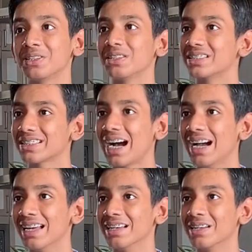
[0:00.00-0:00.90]
on the
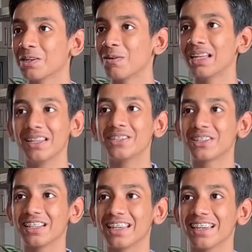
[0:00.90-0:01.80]
sky, quite
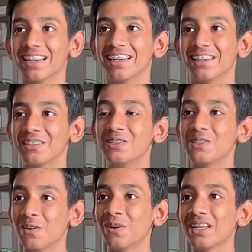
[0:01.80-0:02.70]
literally. You
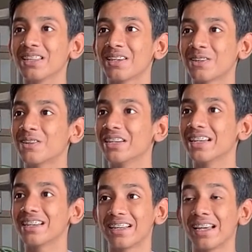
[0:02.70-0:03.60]
joined the
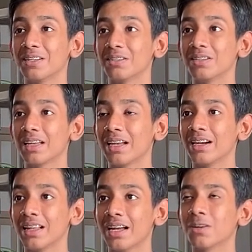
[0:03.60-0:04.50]
Korean
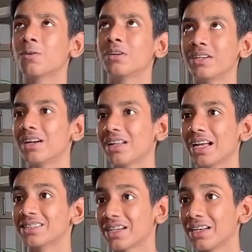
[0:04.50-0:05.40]

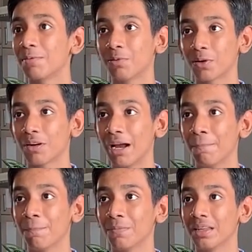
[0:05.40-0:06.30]
Airlines cadet
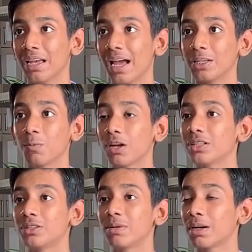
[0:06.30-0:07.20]
program, and you
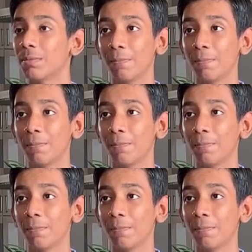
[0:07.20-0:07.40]
wanted to become a